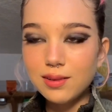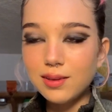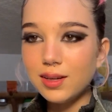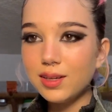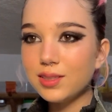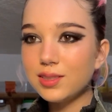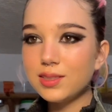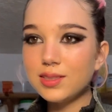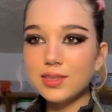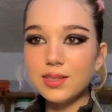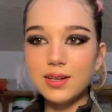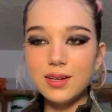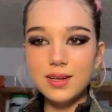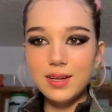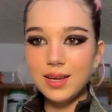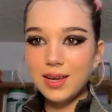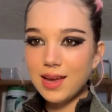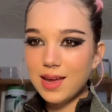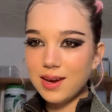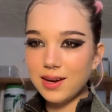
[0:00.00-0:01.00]
let's start
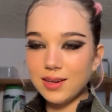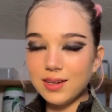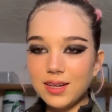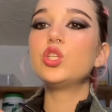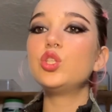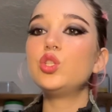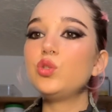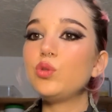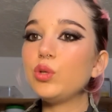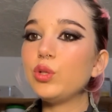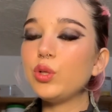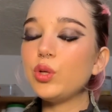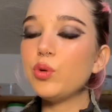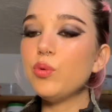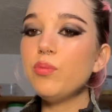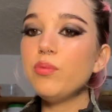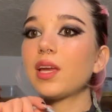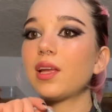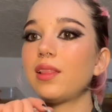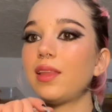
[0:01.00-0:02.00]
again. Do a
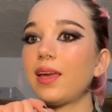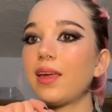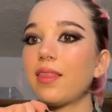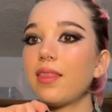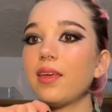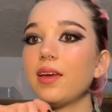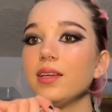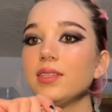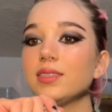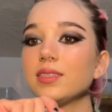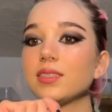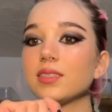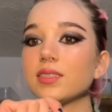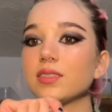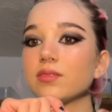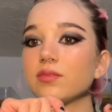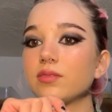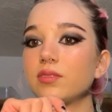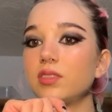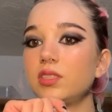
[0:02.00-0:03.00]
loop like this.
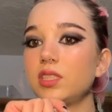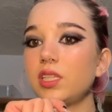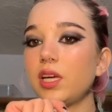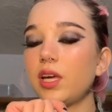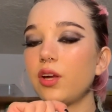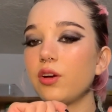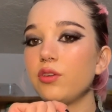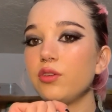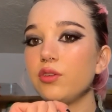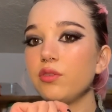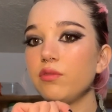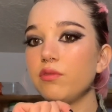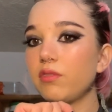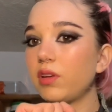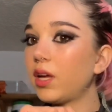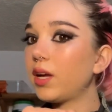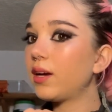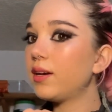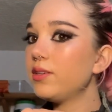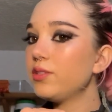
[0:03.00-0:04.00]
Take your 2
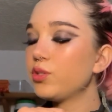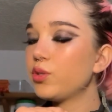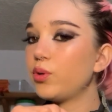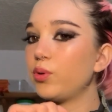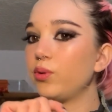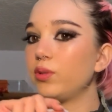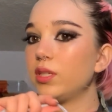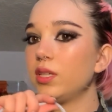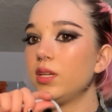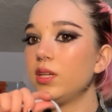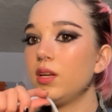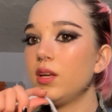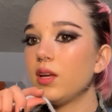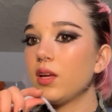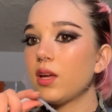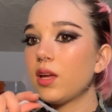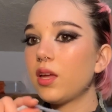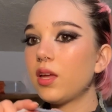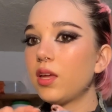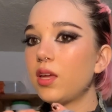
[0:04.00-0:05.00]
fingers, hold it,
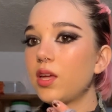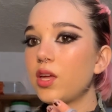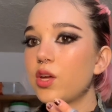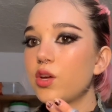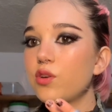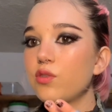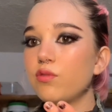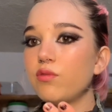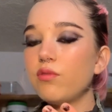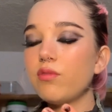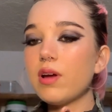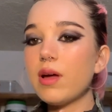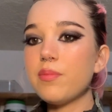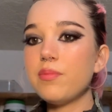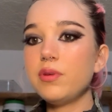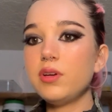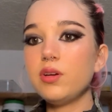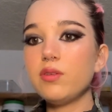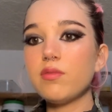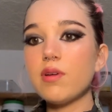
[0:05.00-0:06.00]
wrap
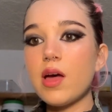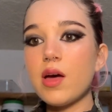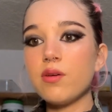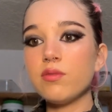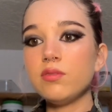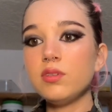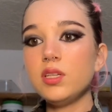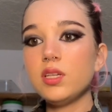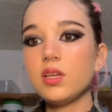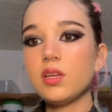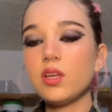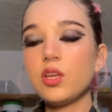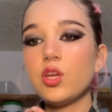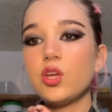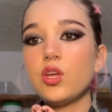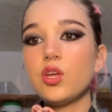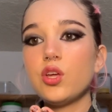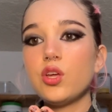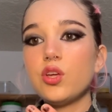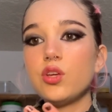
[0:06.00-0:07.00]
it around.
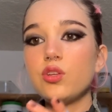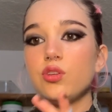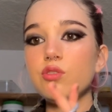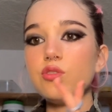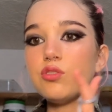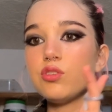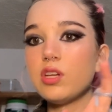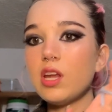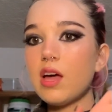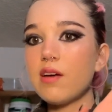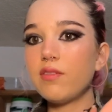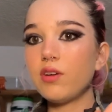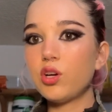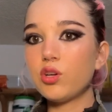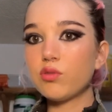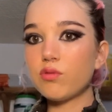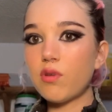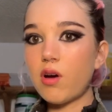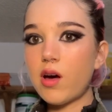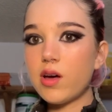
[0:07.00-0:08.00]
You should have a
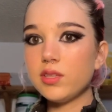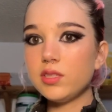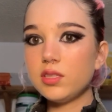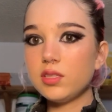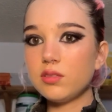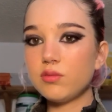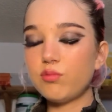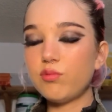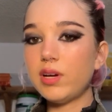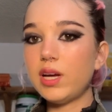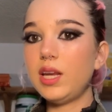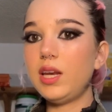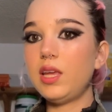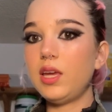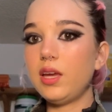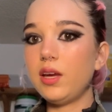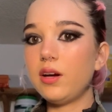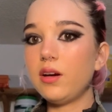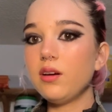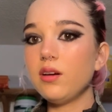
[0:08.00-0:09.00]
cross right
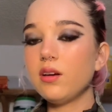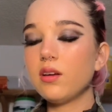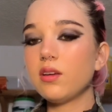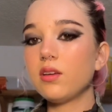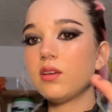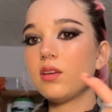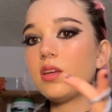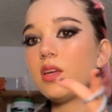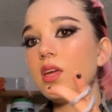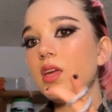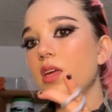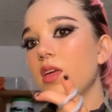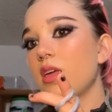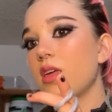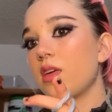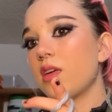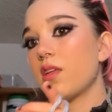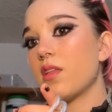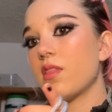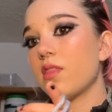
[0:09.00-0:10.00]
here.
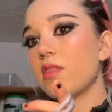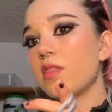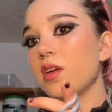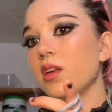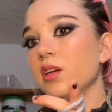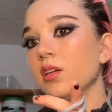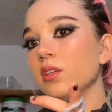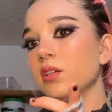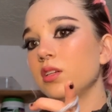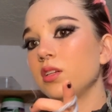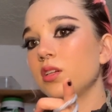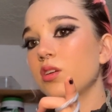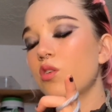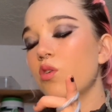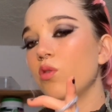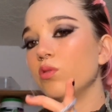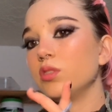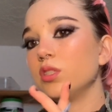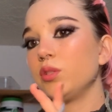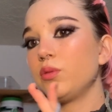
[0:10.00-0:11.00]
And
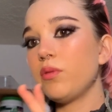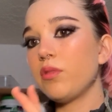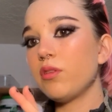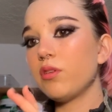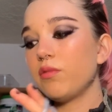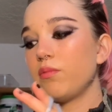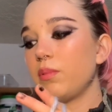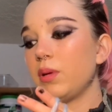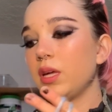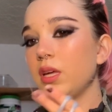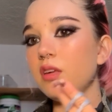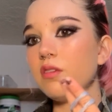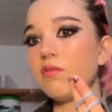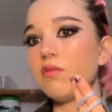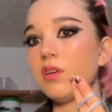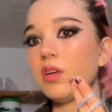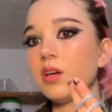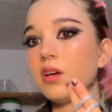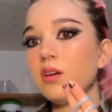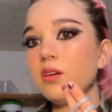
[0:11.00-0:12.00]
hold it with your pinky
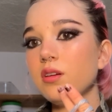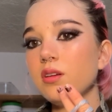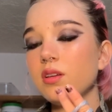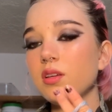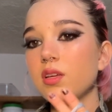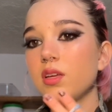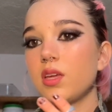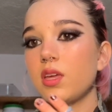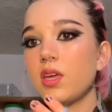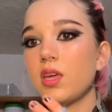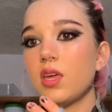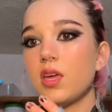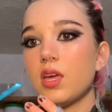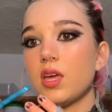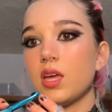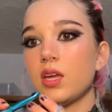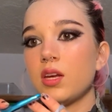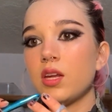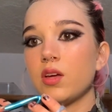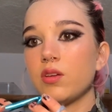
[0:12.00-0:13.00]
finger.
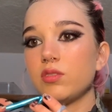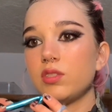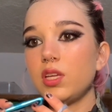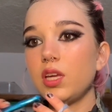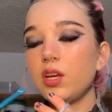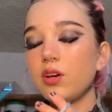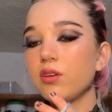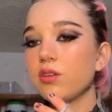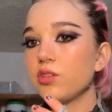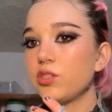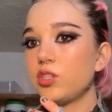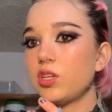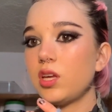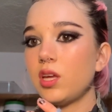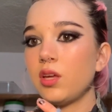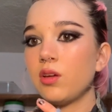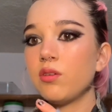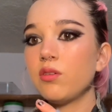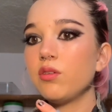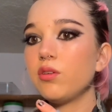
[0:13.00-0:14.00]
And now take your
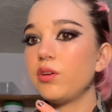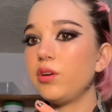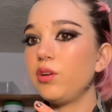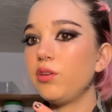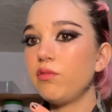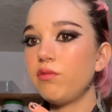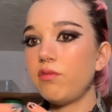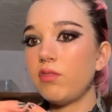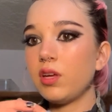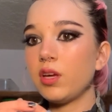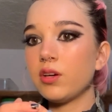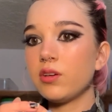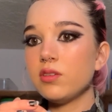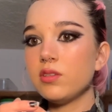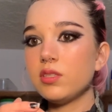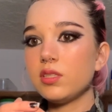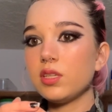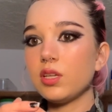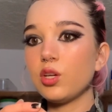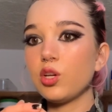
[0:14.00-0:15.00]
crocheting hook with your
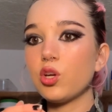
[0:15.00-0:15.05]
fingers and